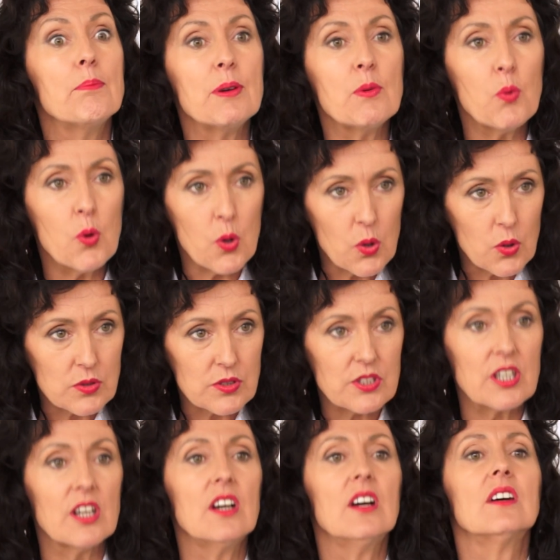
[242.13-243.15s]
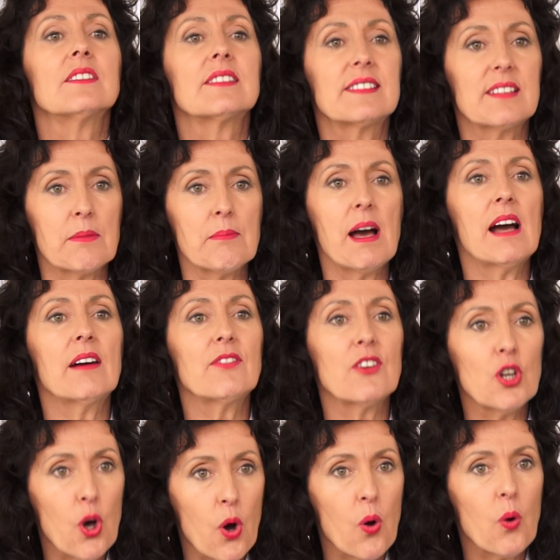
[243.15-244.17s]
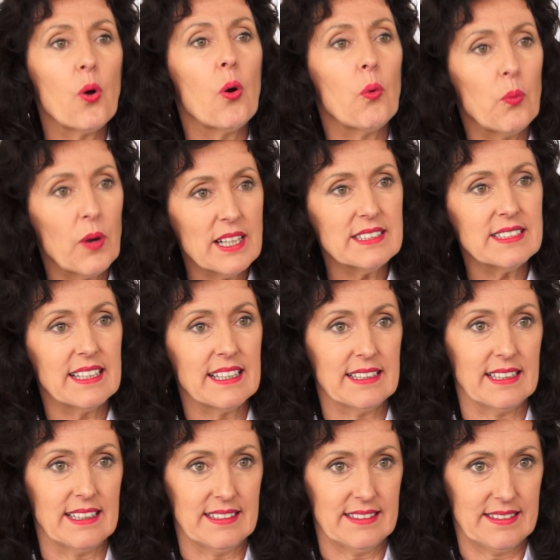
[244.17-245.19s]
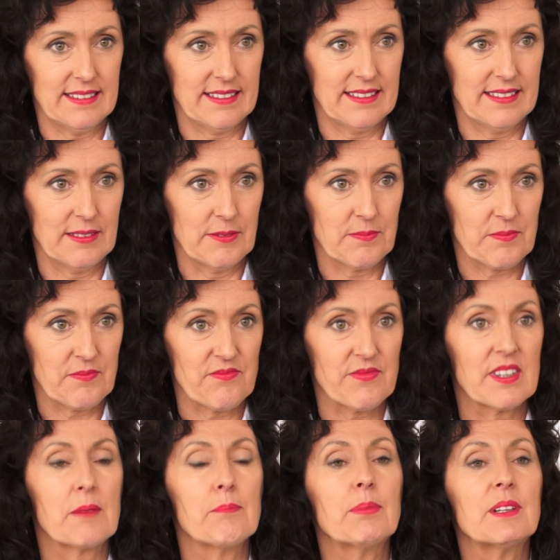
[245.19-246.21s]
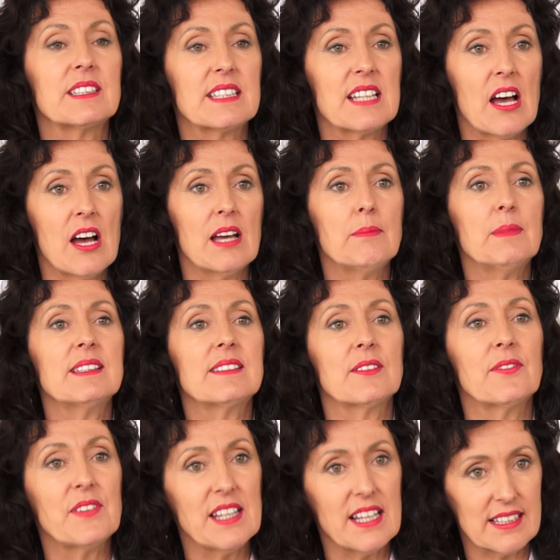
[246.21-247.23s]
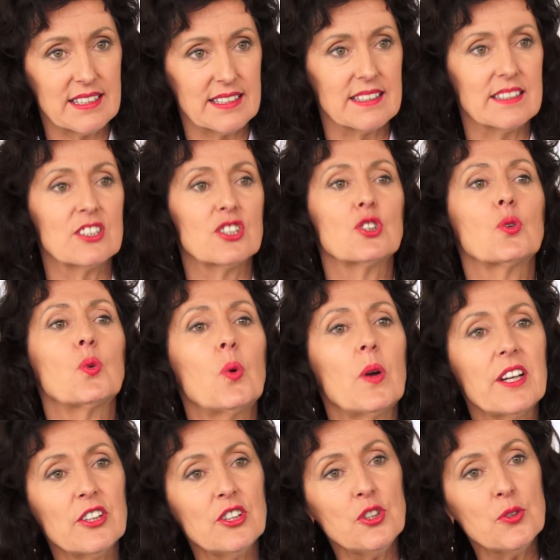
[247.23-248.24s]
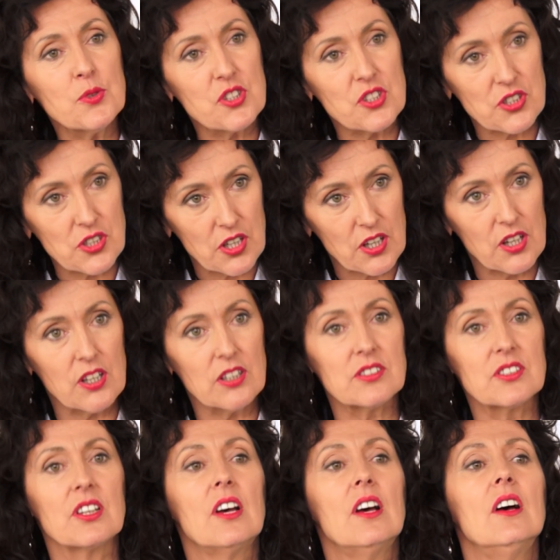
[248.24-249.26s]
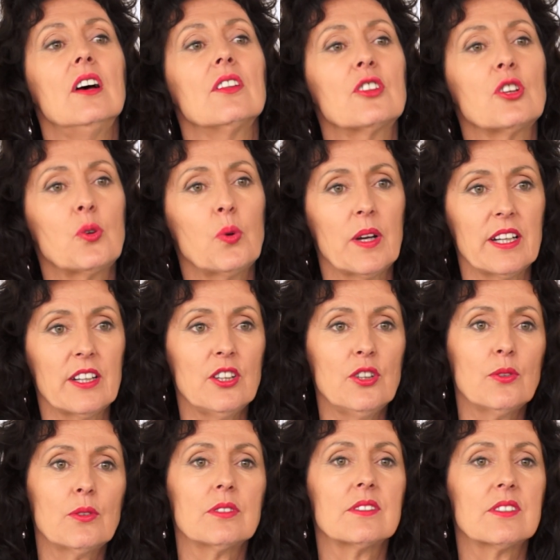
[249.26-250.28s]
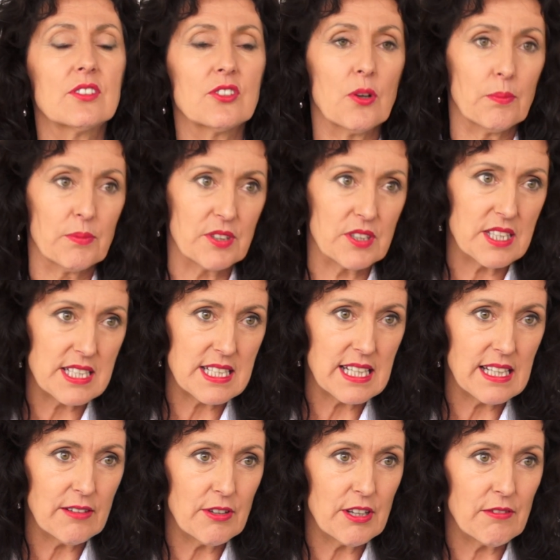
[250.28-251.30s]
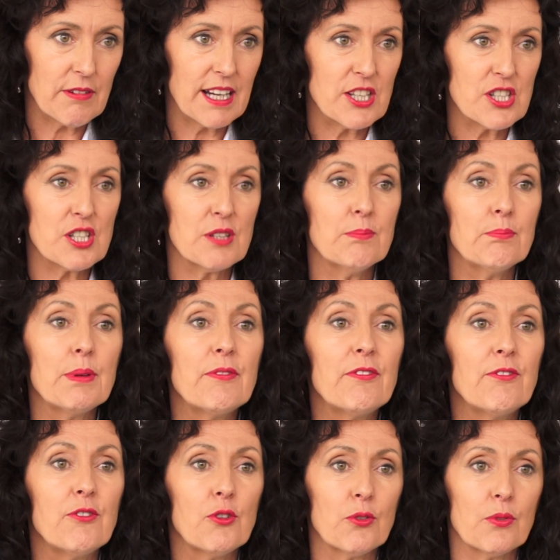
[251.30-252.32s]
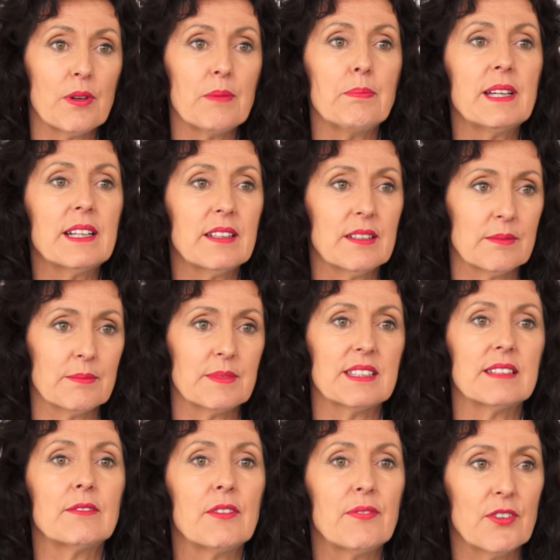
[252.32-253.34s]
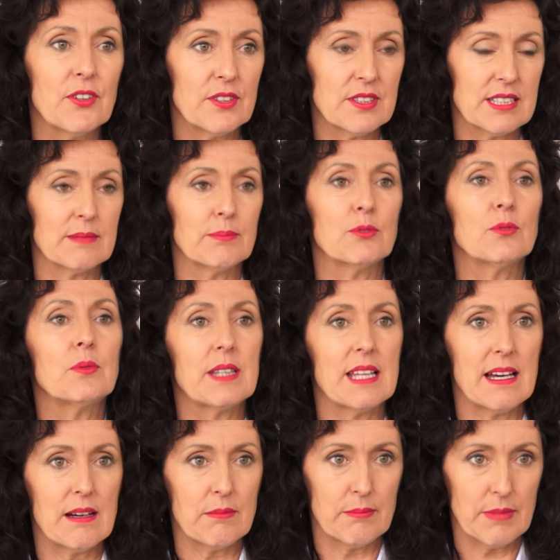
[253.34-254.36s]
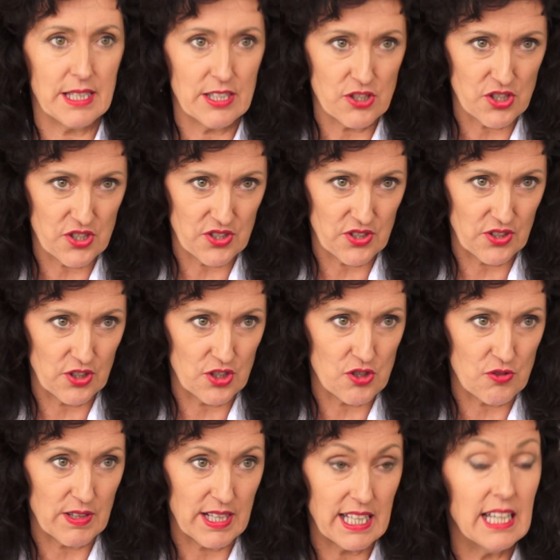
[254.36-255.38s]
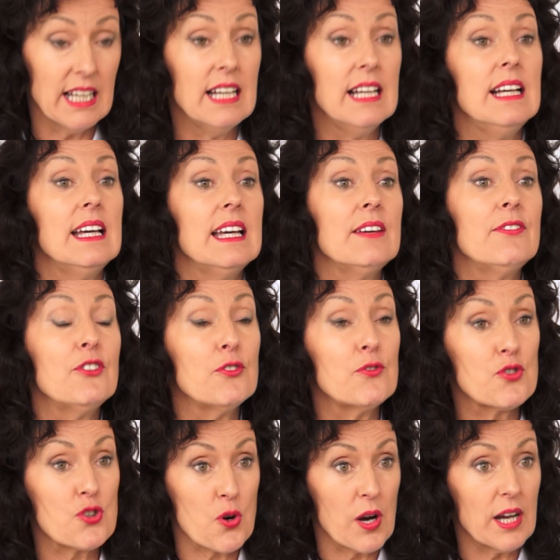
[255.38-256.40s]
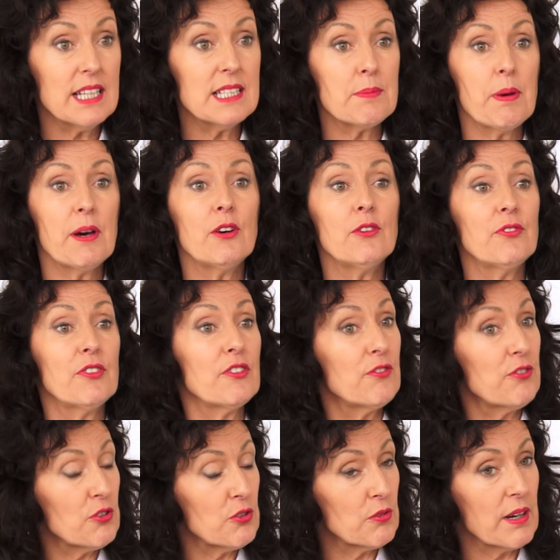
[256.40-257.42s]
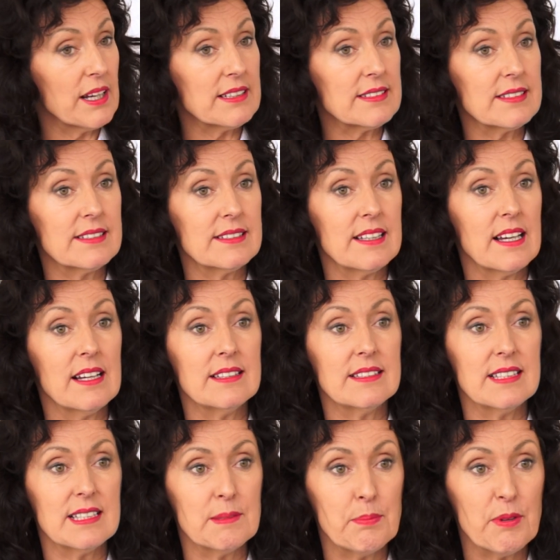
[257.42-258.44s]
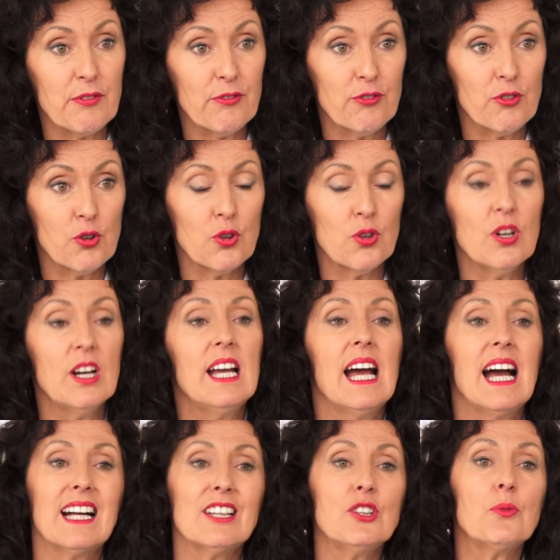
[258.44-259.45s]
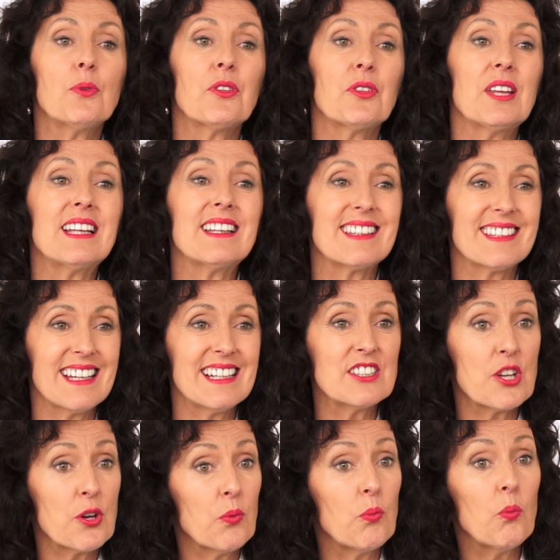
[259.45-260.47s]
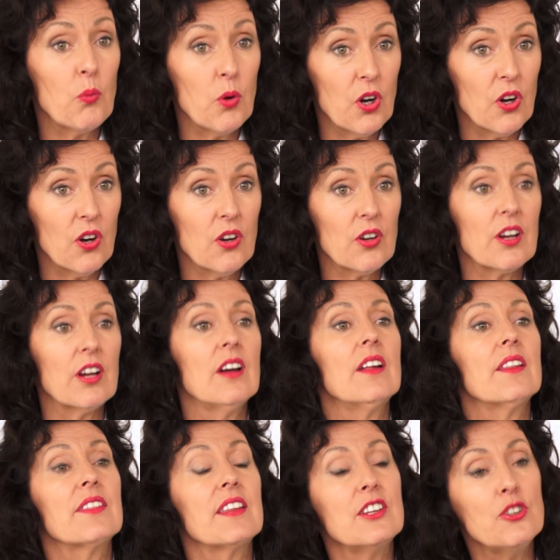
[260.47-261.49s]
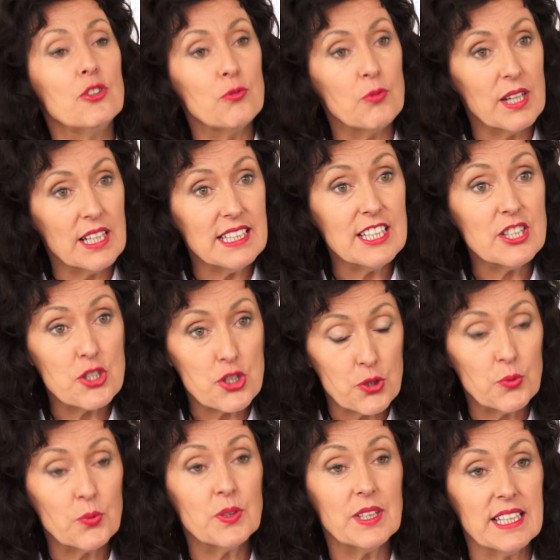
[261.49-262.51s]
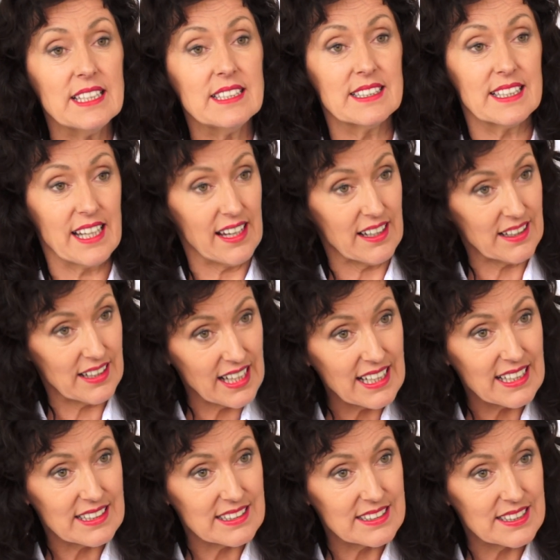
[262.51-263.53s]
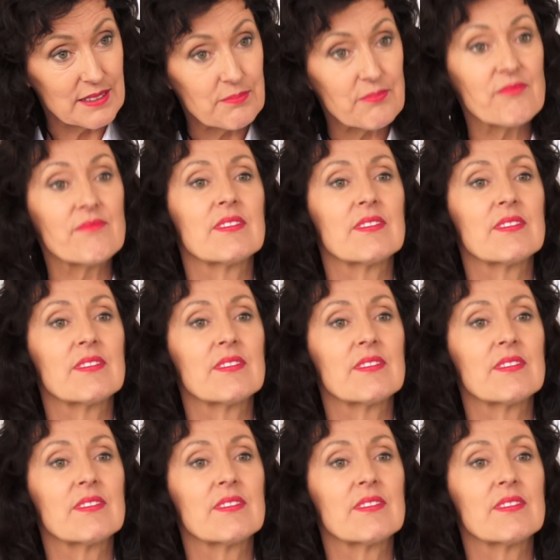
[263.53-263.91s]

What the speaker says: Be warned, some have long waiting lists. But time is of the essence. The quicker you start, the quicker you can stop the deterioration before it becomes irreversible without major surgery. If you've tried pelvic floor exercises before and you think they don't work, then you really do need Kegel8.